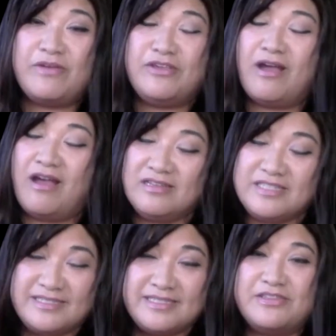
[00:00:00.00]
I'll
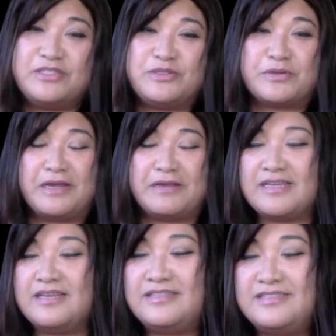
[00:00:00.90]
just tell the story
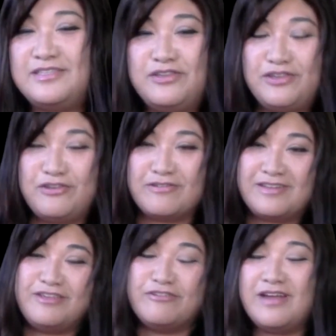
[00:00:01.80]
because
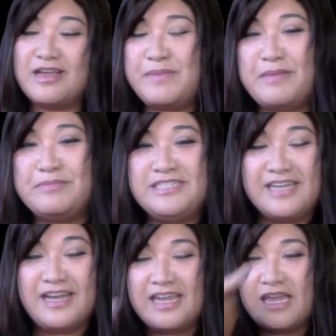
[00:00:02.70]
you're not going to be able to
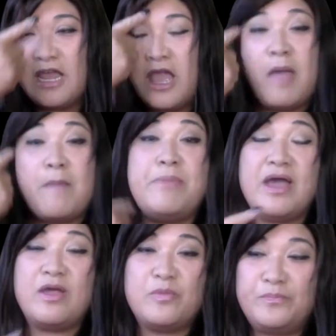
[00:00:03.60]
deny it.
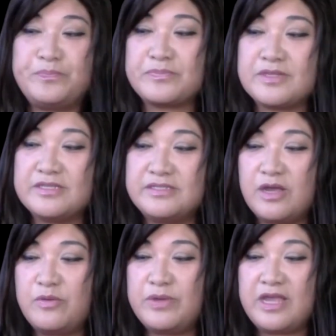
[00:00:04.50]
But
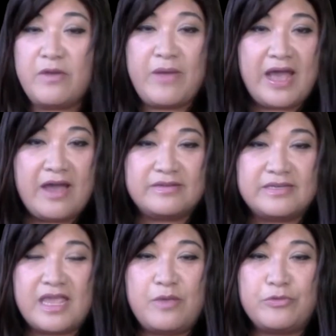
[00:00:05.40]
so we go out
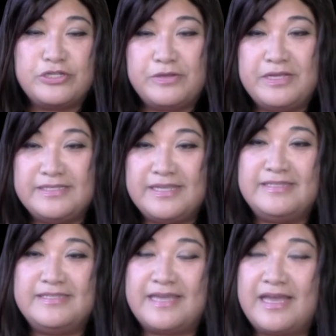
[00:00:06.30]
and we're shooting
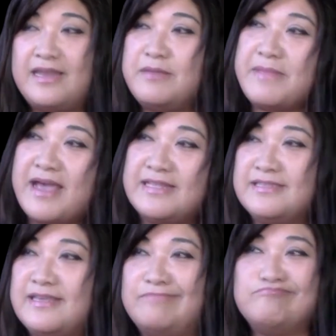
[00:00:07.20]
sunset, and Matt's
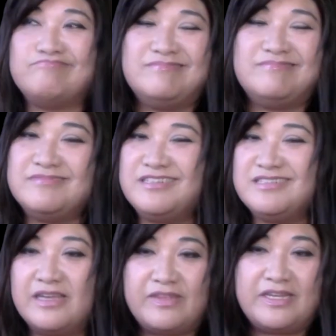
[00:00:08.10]
like, "There's
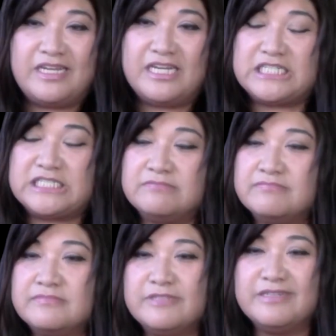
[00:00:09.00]
nothing here.
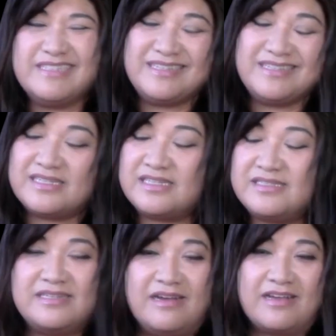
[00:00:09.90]

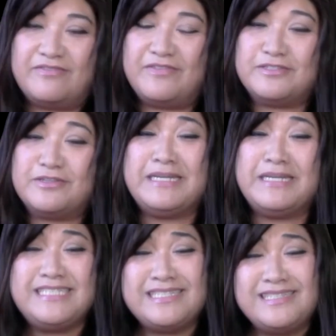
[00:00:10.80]
It's not going to fizzle." I'm like,
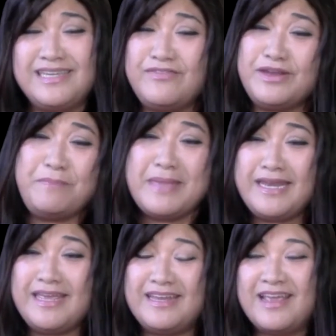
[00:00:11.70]
"Just give it a
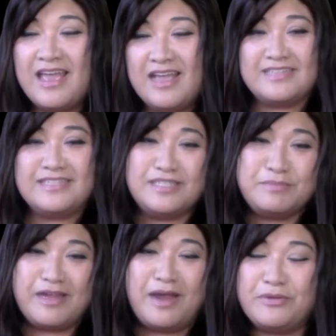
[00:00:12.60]
minute, because this is
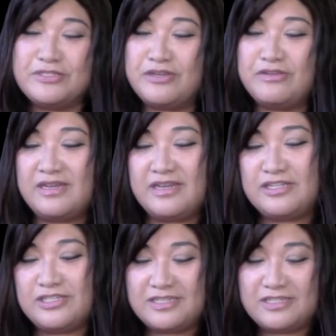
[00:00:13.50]
my opportunity
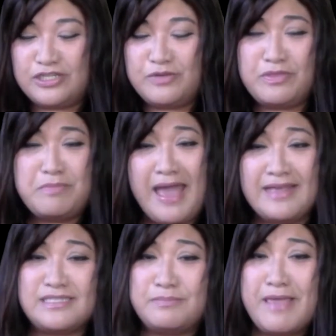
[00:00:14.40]
to shoot with
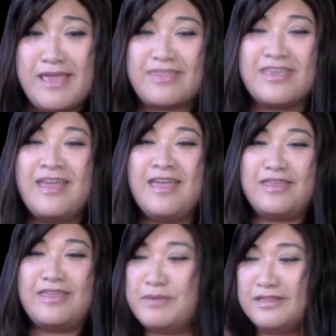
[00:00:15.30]
Matt Smith in
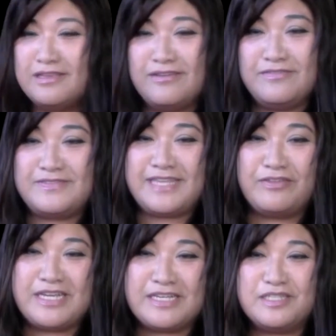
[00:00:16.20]
the middle of South
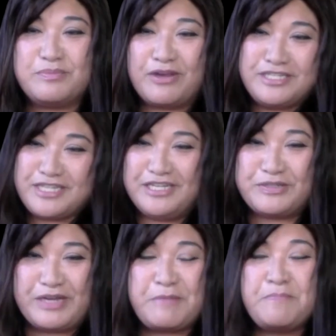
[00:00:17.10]
Texas brush country."